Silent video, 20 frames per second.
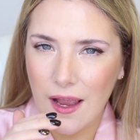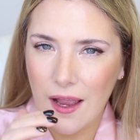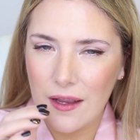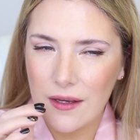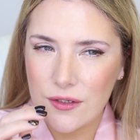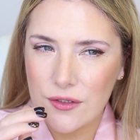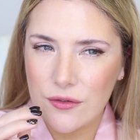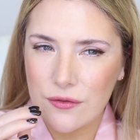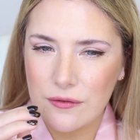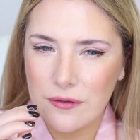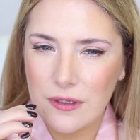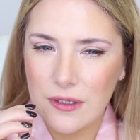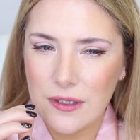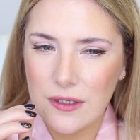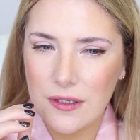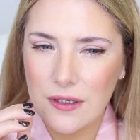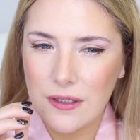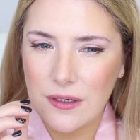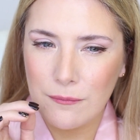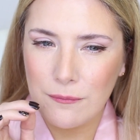
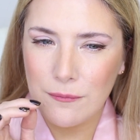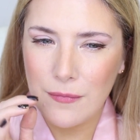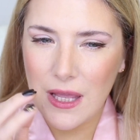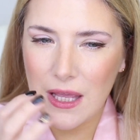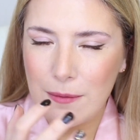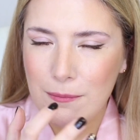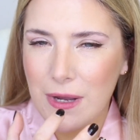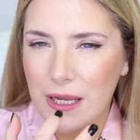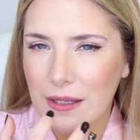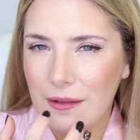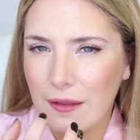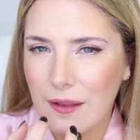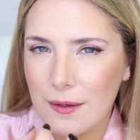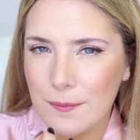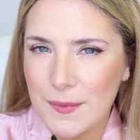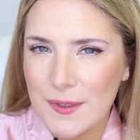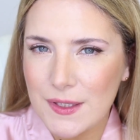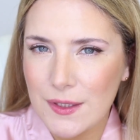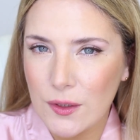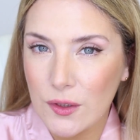actually make my
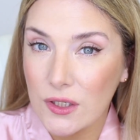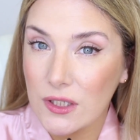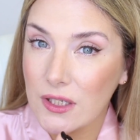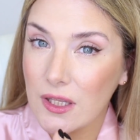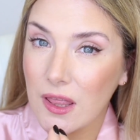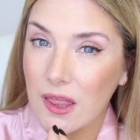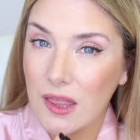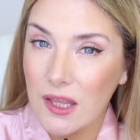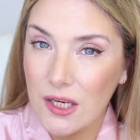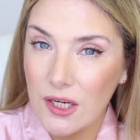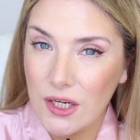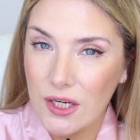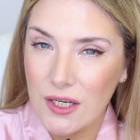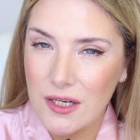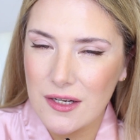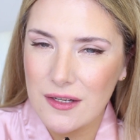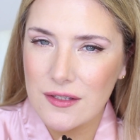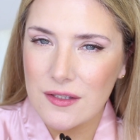lips look thinner.